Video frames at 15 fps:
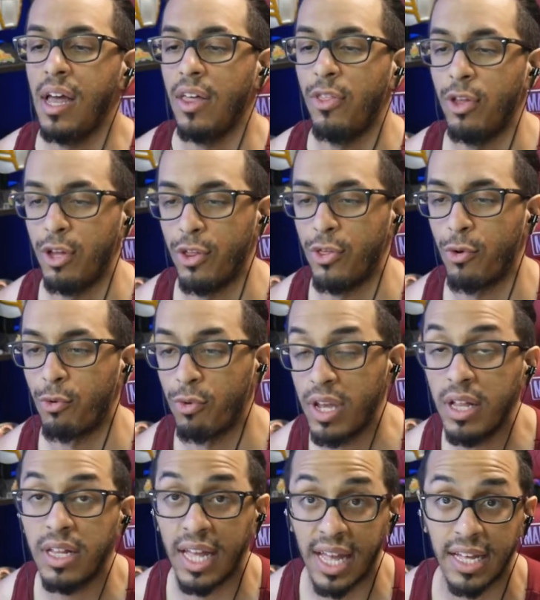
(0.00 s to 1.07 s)
the the
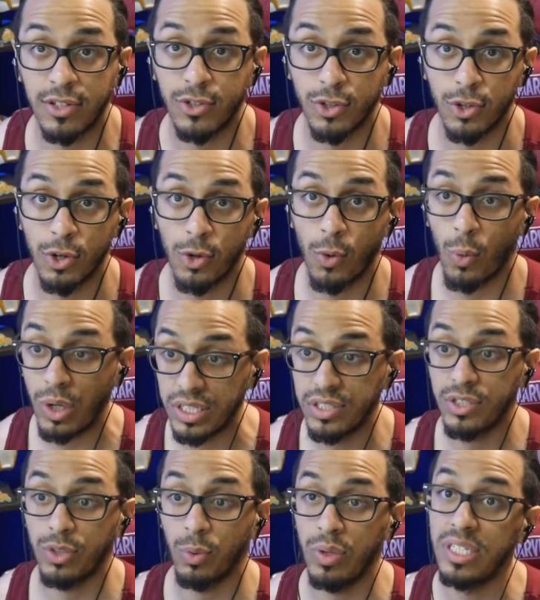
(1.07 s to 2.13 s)
real answer
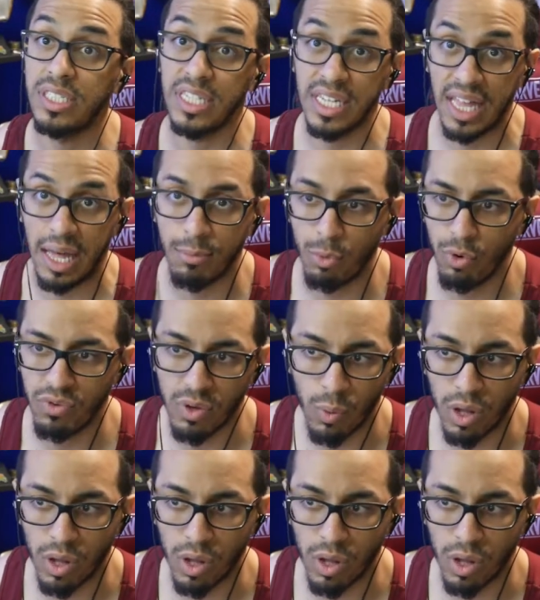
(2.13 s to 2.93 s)
once we see that movie,